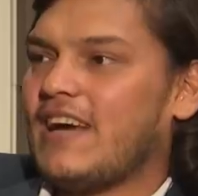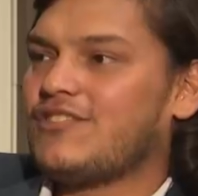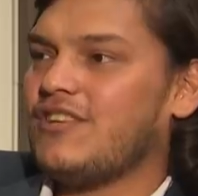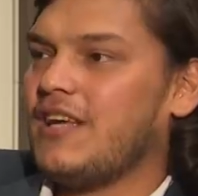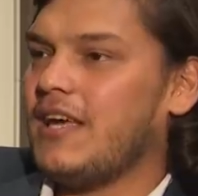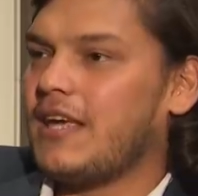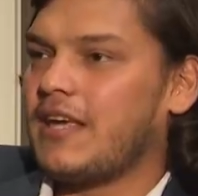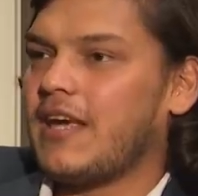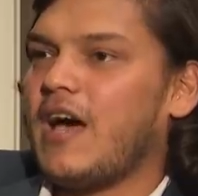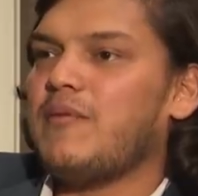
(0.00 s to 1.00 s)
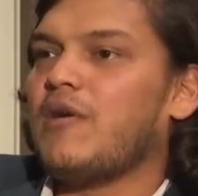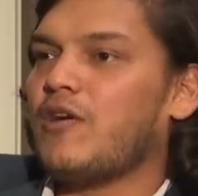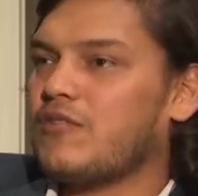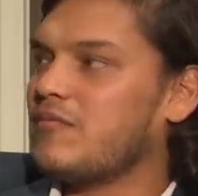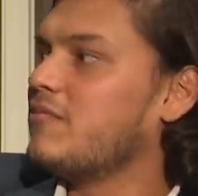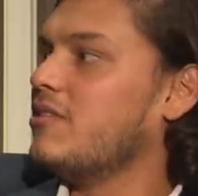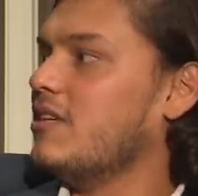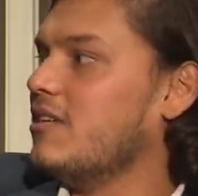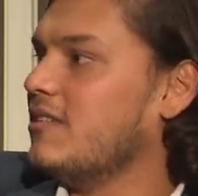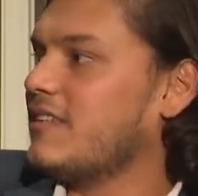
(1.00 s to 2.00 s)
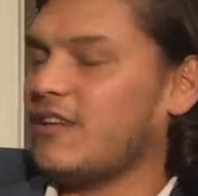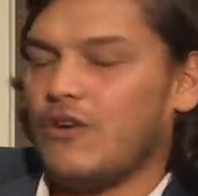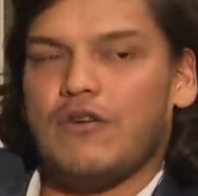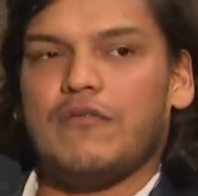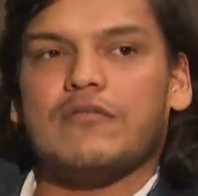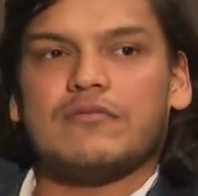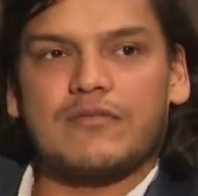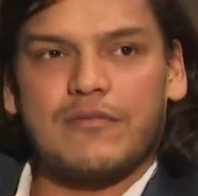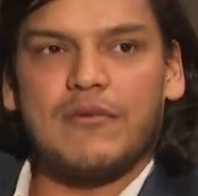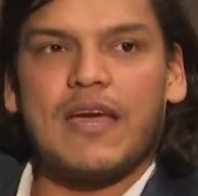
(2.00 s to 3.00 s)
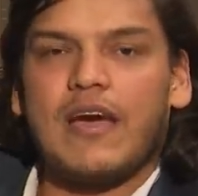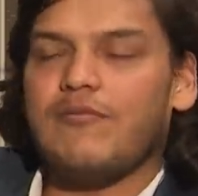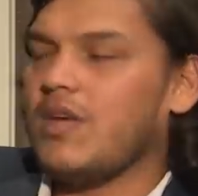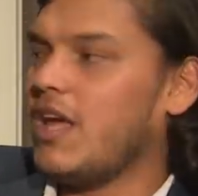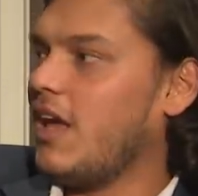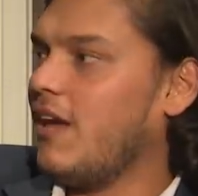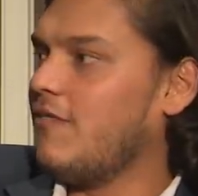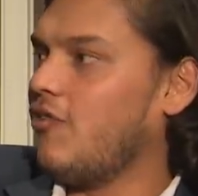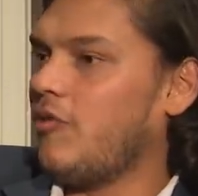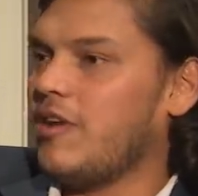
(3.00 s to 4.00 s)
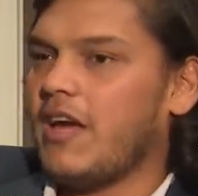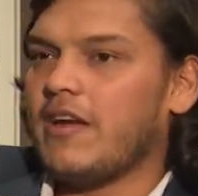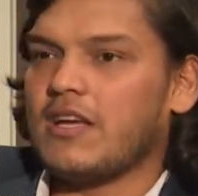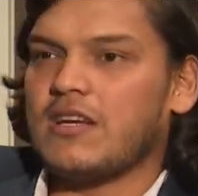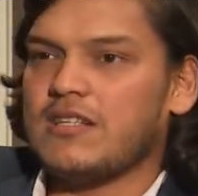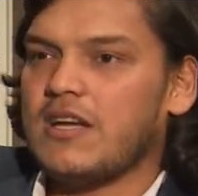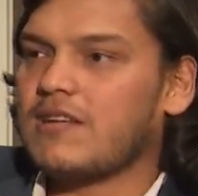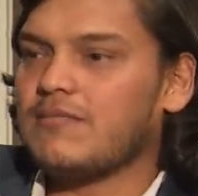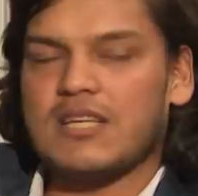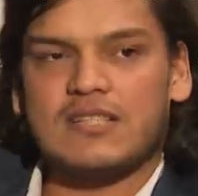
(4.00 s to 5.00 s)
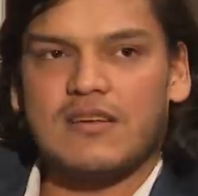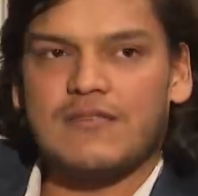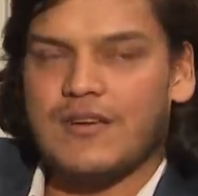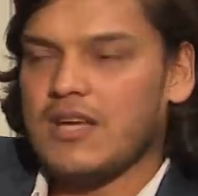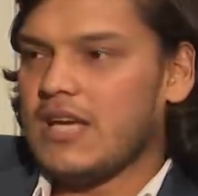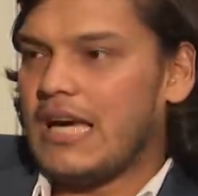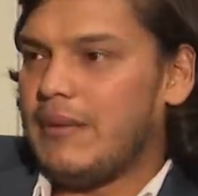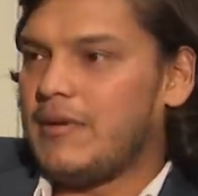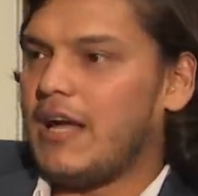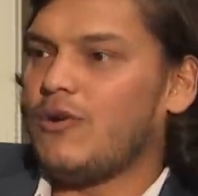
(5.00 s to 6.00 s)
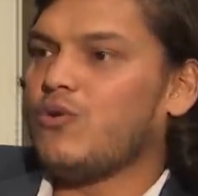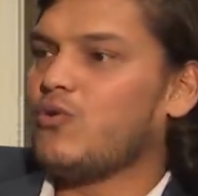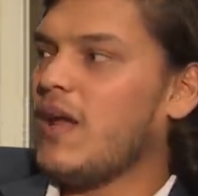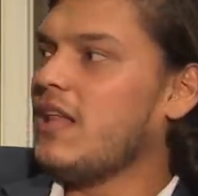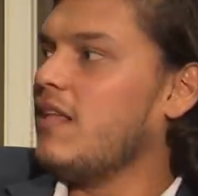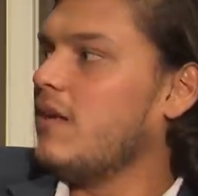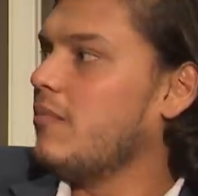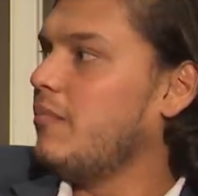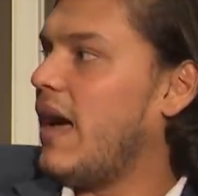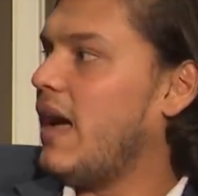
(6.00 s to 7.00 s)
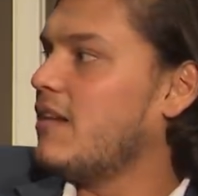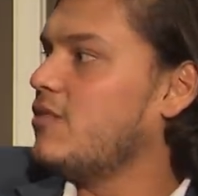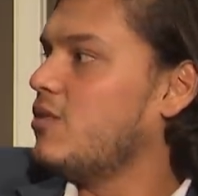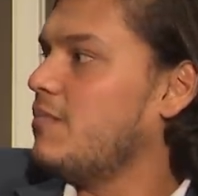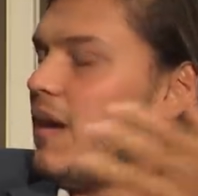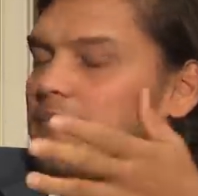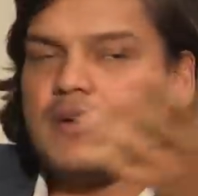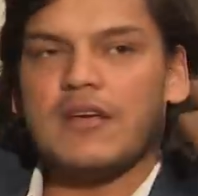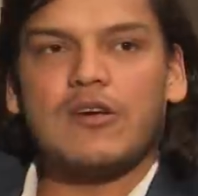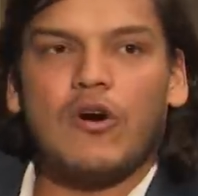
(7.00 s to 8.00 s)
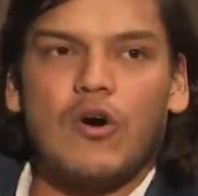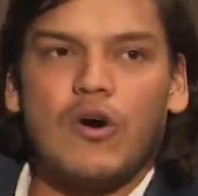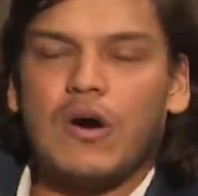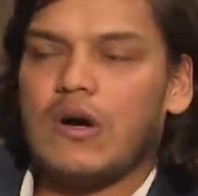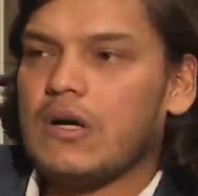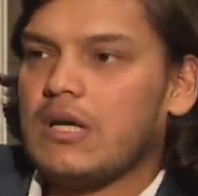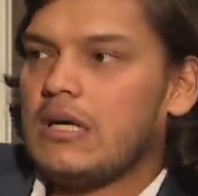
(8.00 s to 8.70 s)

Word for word: actually care about the, you know, way I behave or way I conduct myself. I mean, I don't do anything bad to the public or,